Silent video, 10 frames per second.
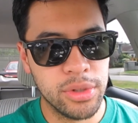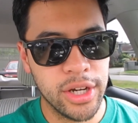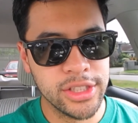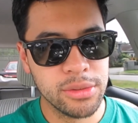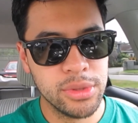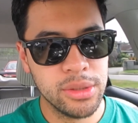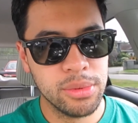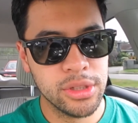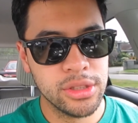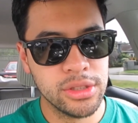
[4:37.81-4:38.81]
surprising
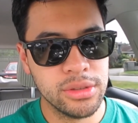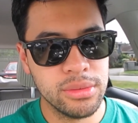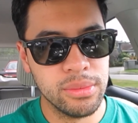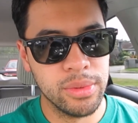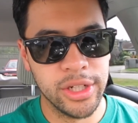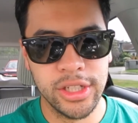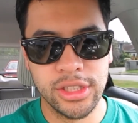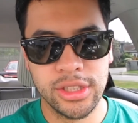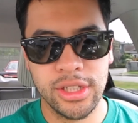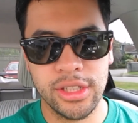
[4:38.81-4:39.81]
people, but
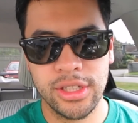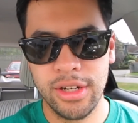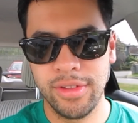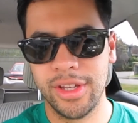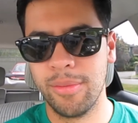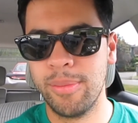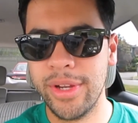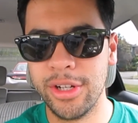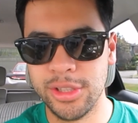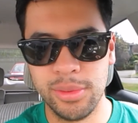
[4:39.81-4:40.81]
it's it's kind of like a
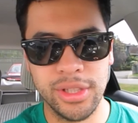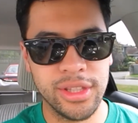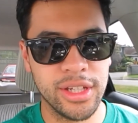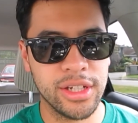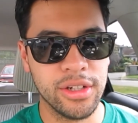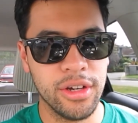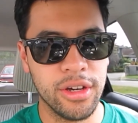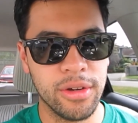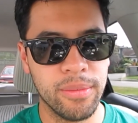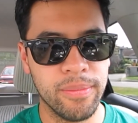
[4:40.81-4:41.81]
bittersweet thing.
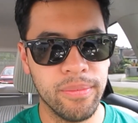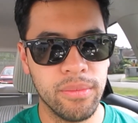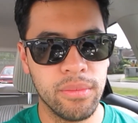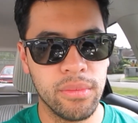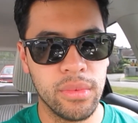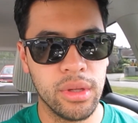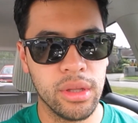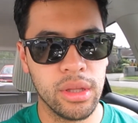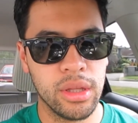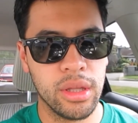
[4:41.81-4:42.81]
Um,
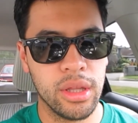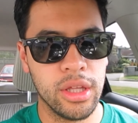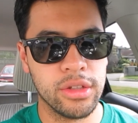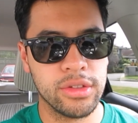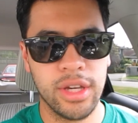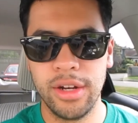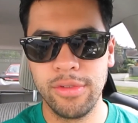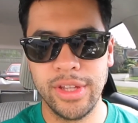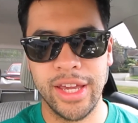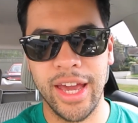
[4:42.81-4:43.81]
it's kind
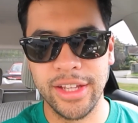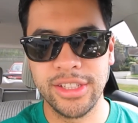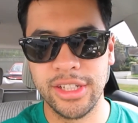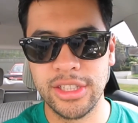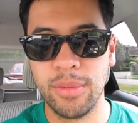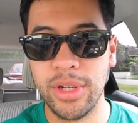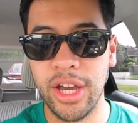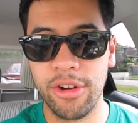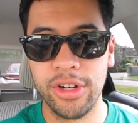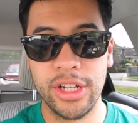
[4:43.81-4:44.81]
of like asking someone
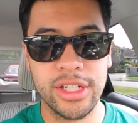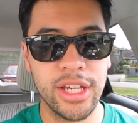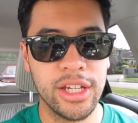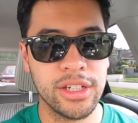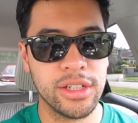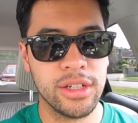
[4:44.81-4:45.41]
out on a date.